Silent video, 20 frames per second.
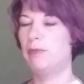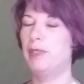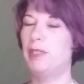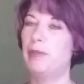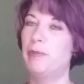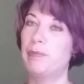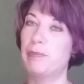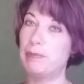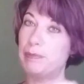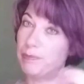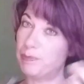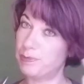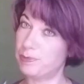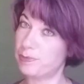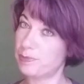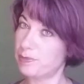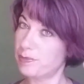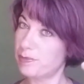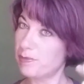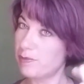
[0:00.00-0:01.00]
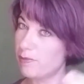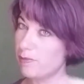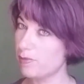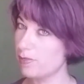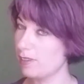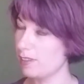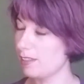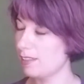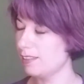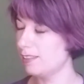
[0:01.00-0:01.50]
But
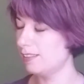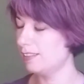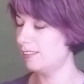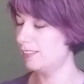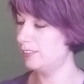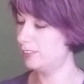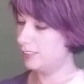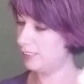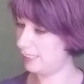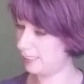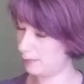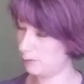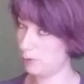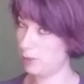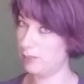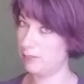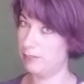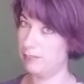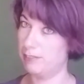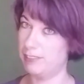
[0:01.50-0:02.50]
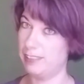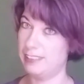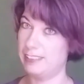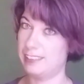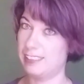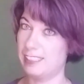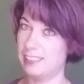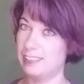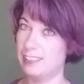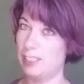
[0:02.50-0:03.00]
you say, "Come on, needs
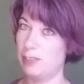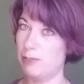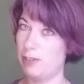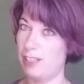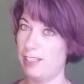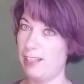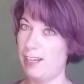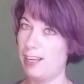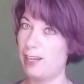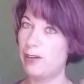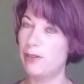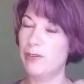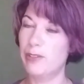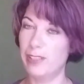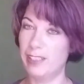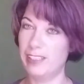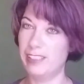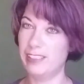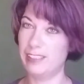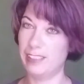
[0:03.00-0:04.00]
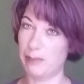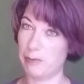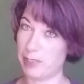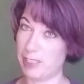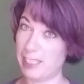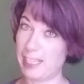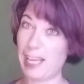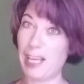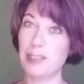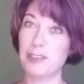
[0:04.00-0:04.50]
to get done right now," and I'm
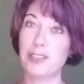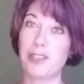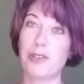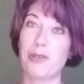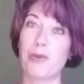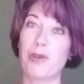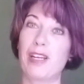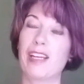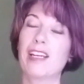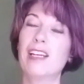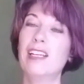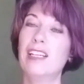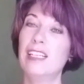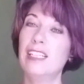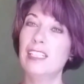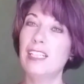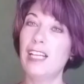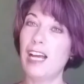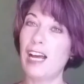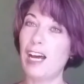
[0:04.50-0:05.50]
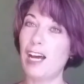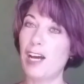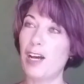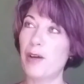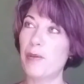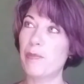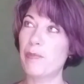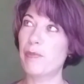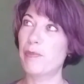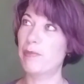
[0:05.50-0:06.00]
going to count to 3.
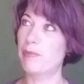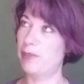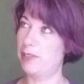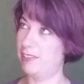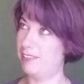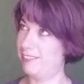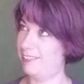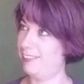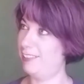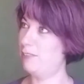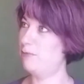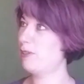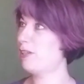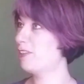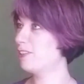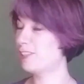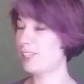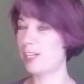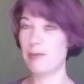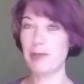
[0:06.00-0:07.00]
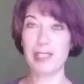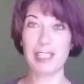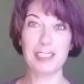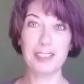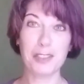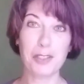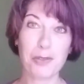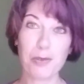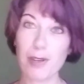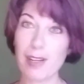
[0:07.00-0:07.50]
And by the time you get
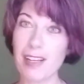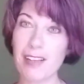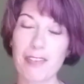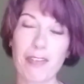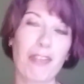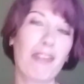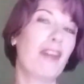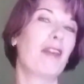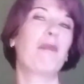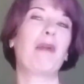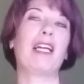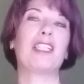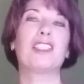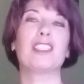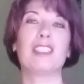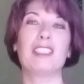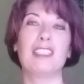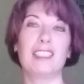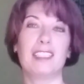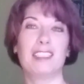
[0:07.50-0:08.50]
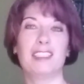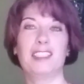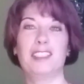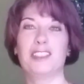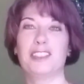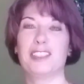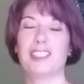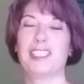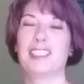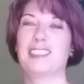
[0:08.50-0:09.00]
to 3, the thing magically
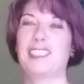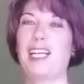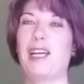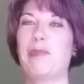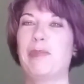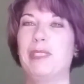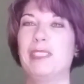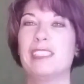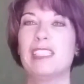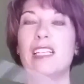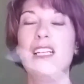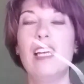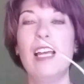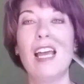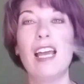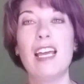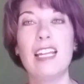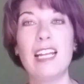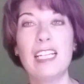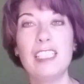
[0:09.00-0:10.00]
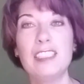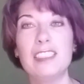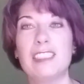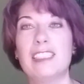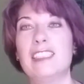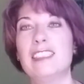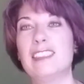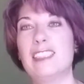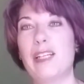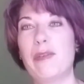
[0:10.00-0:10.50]
usually has happened. And actually
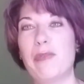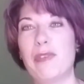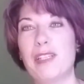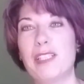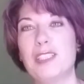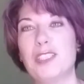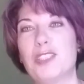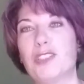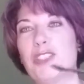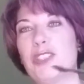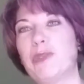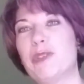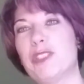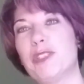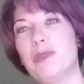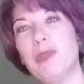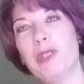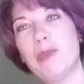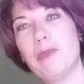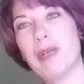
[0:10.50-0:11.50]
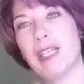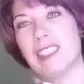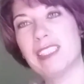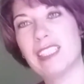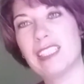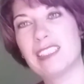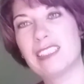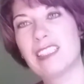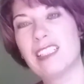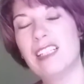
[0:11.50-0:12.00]
the same thing is true with spoon
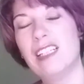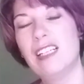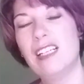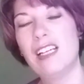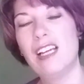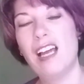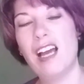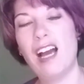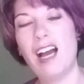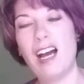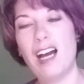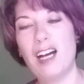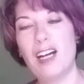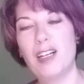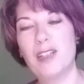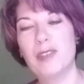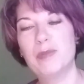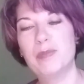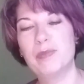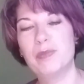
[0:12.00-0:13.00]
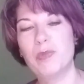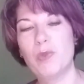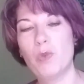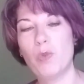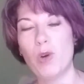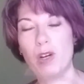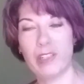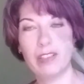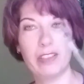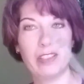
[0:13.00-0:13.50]
bending.
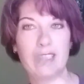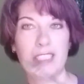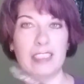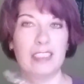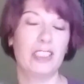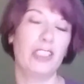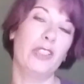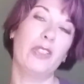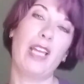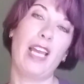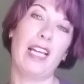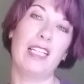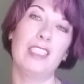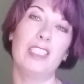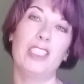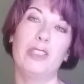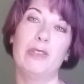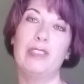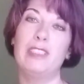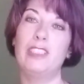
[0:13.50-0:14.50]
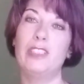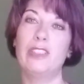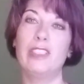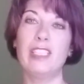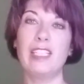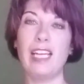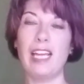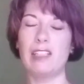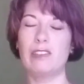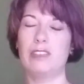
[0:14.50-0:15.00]
One of the things that you can do is you
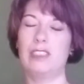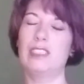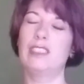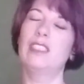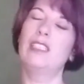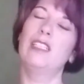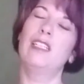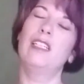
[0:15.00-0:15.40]
can count.